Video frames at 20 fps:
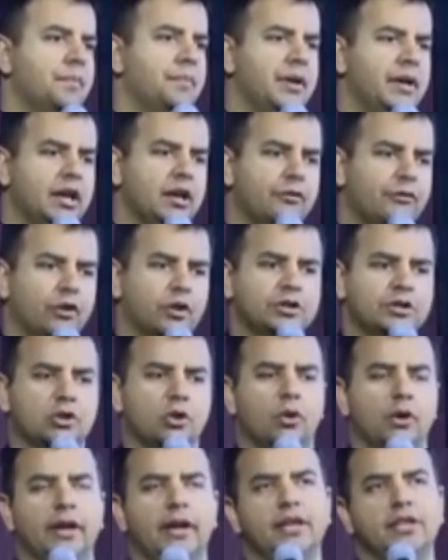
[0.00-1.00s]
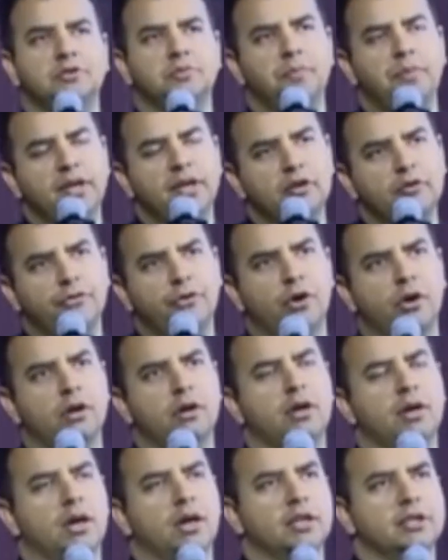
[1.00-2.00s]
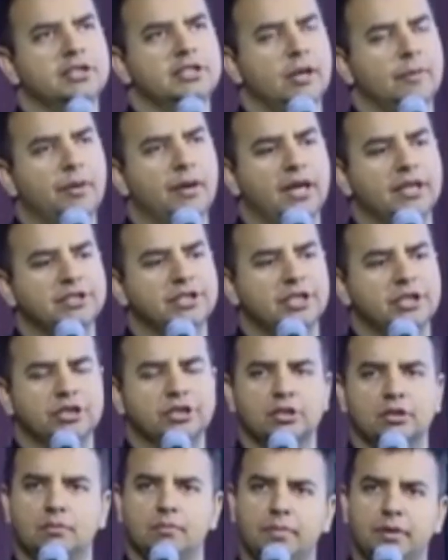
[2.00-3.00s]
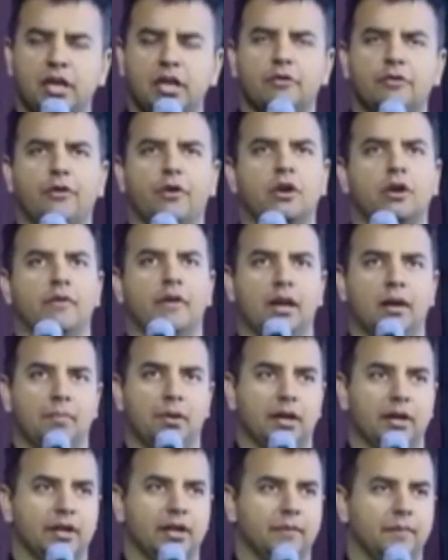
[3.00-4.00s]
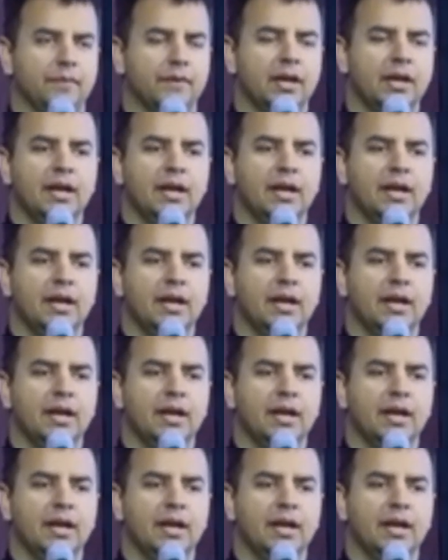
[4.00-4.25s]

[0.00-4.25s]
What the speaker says: be it for storage, be it for stabilization, be it for availability.